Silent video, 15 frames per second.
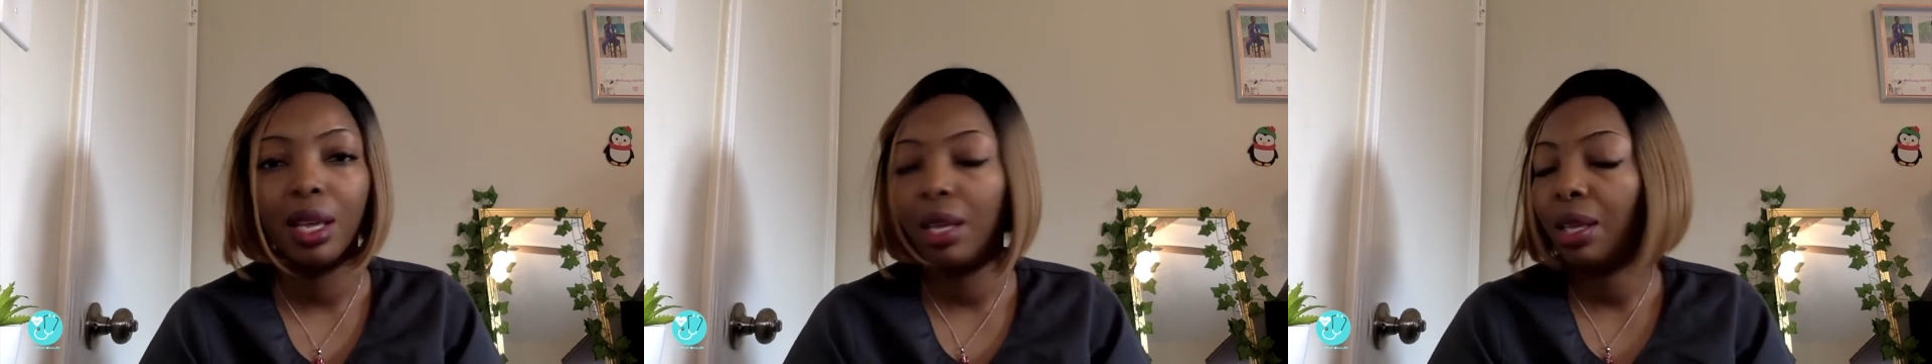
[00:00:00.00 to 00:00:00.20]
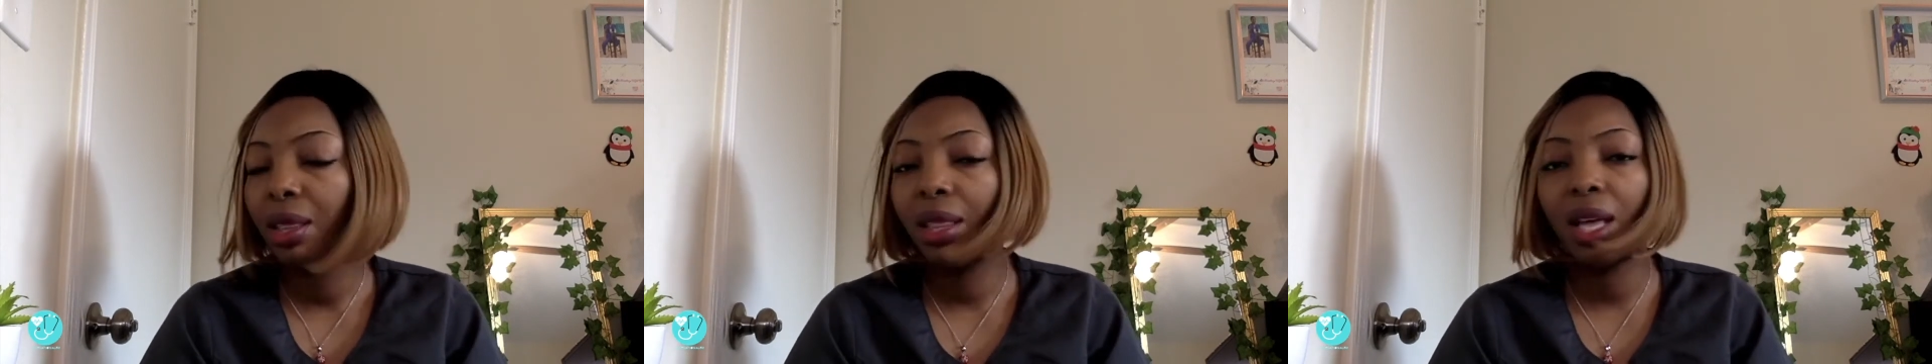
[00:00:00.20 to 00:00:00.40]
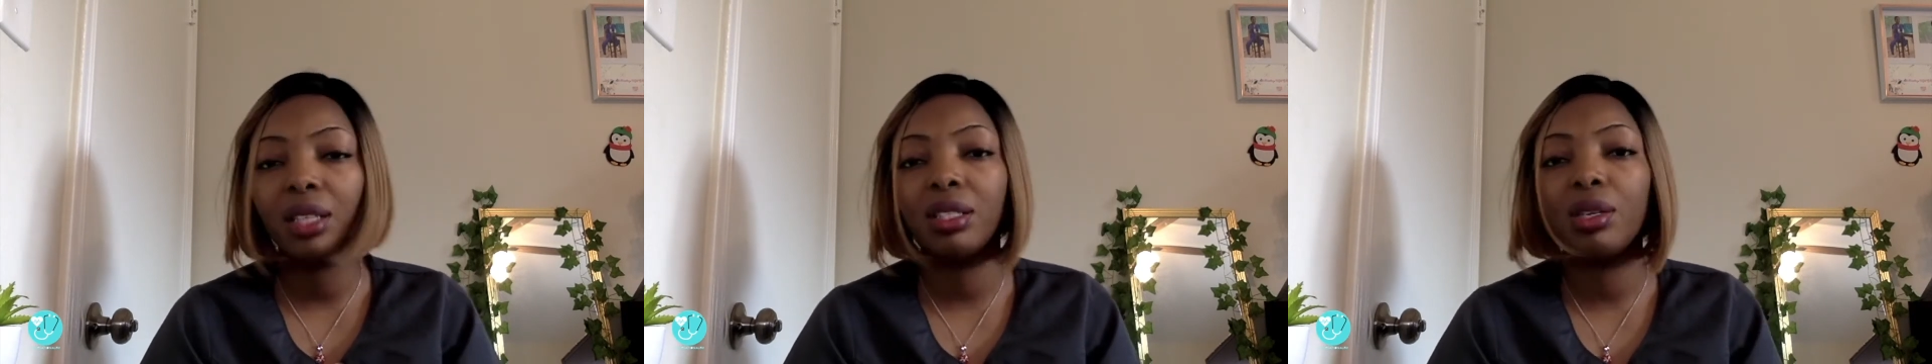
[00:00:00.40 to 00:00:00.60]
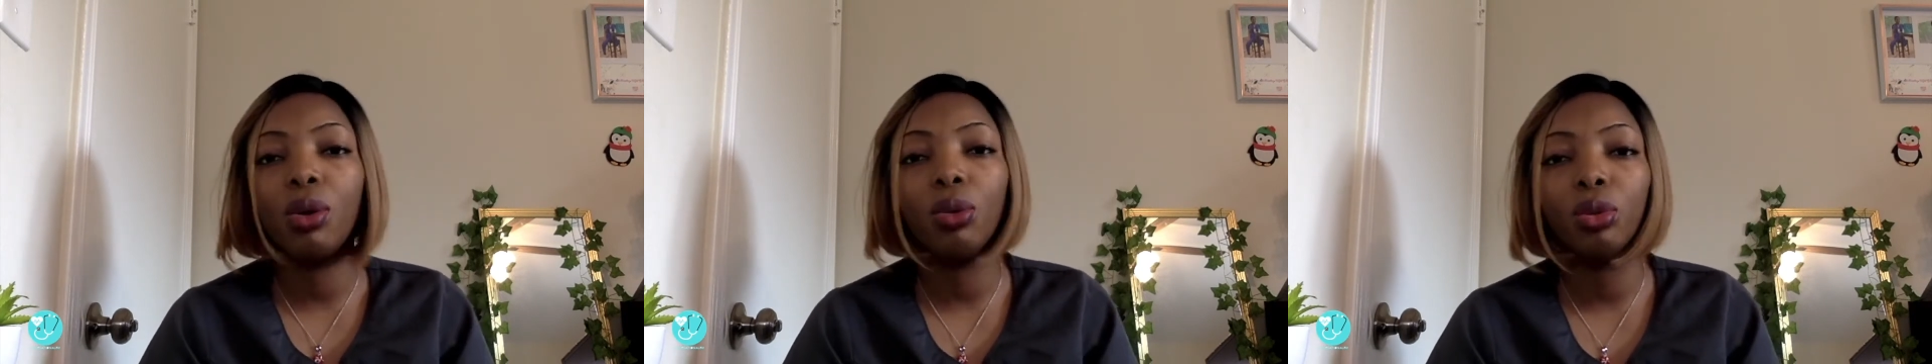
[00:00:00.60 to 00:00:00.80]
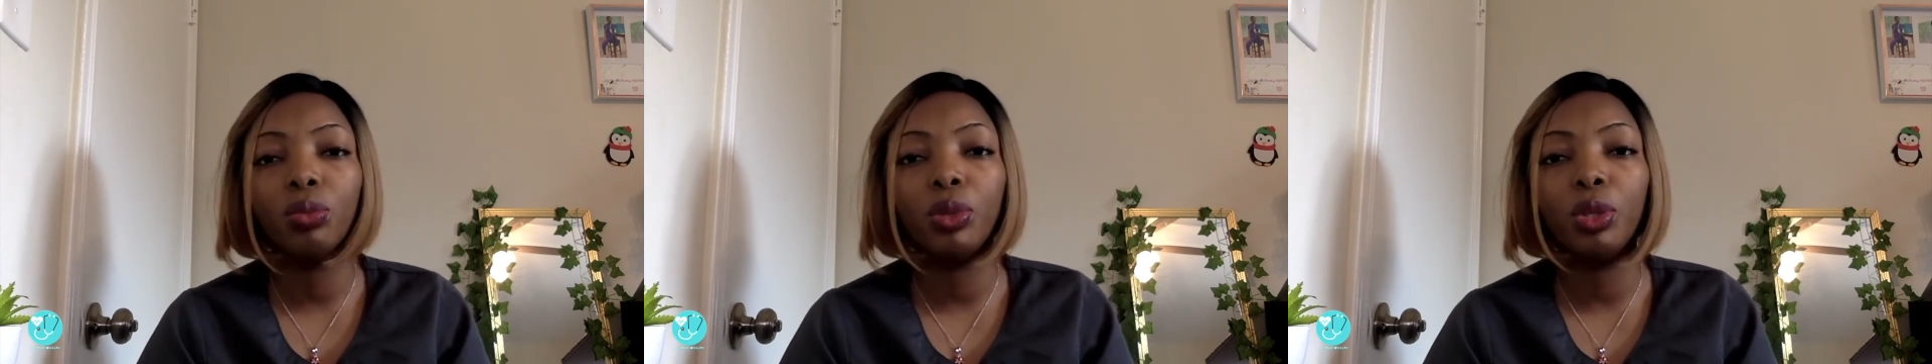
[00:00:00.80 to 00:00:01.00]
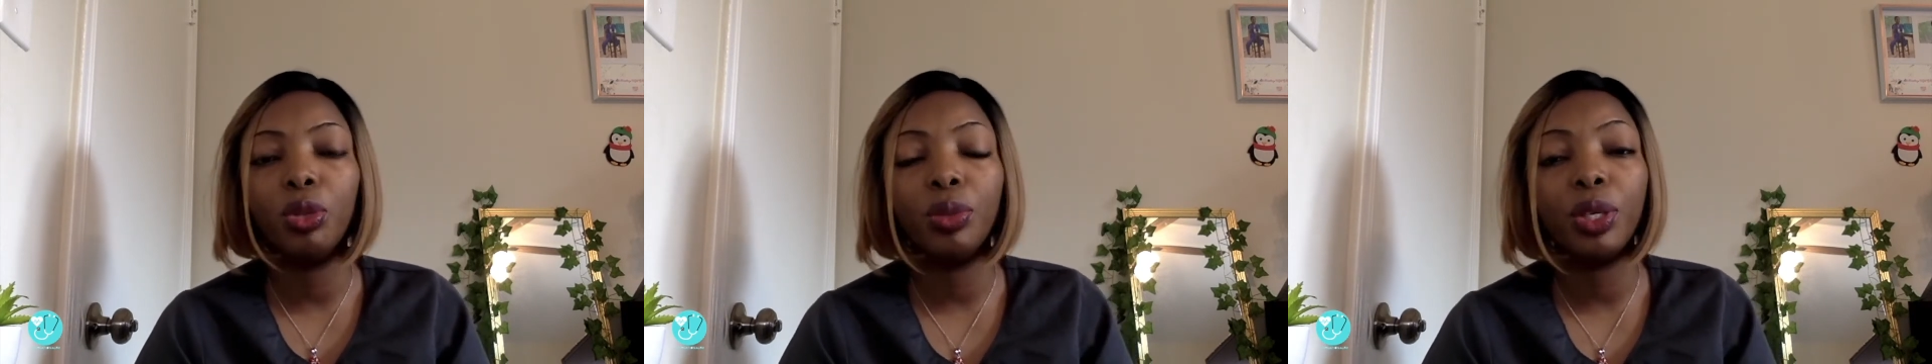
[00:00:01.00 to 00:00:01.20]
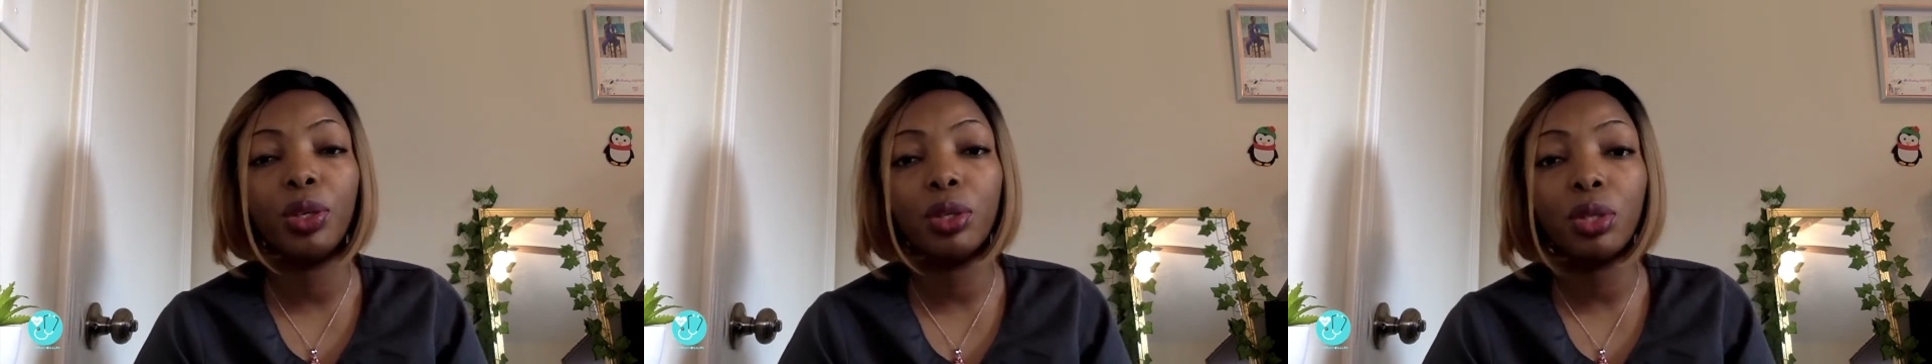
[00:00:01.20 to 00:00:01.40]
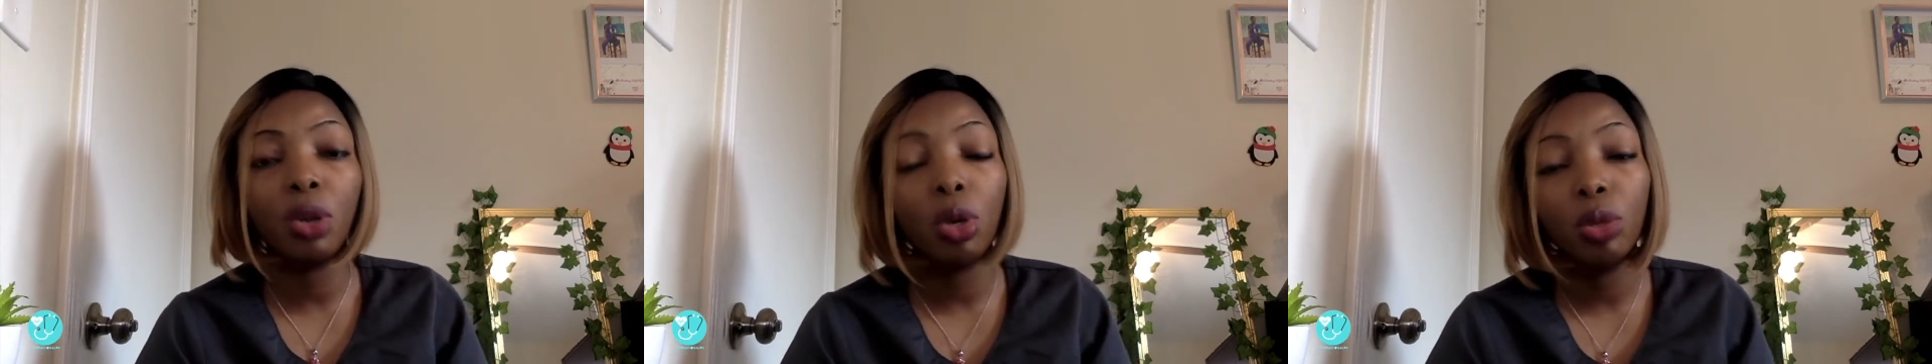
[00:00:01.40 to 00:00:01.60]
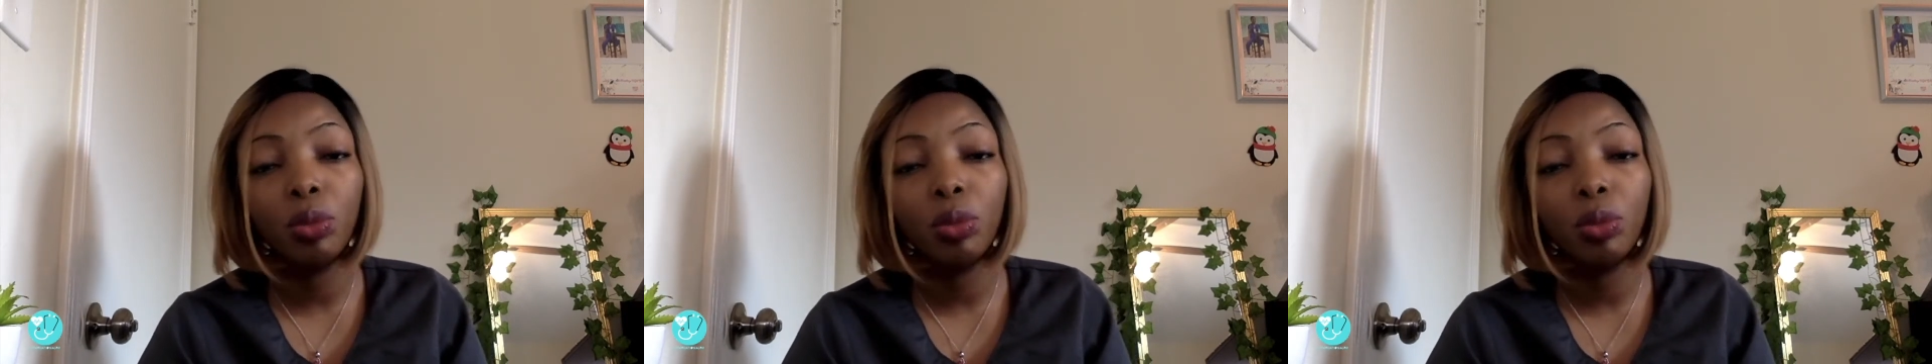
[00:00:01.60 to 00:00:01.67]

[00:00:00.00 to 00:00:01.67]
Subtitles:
That's code blue, because code